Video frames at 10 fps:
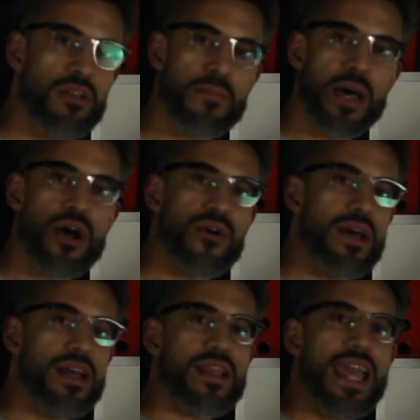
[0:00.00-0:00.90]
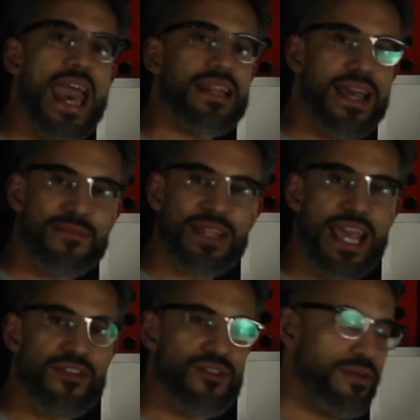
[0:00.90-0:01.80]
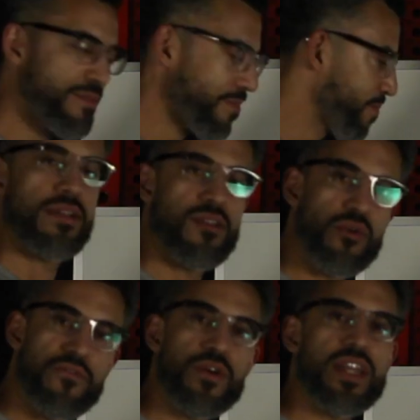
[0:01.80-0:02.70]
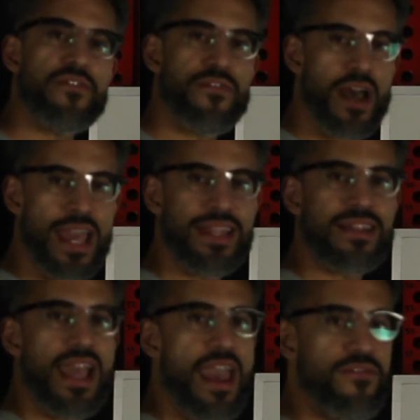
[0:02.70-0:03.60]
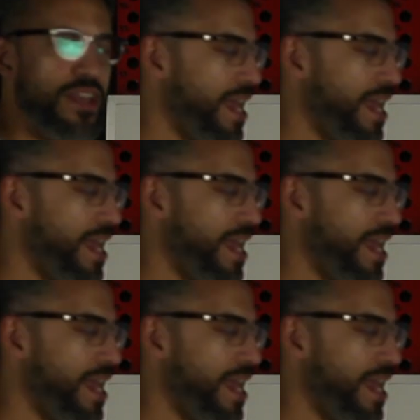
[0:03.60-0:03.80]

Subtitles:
about adaptation. So if we defined heavy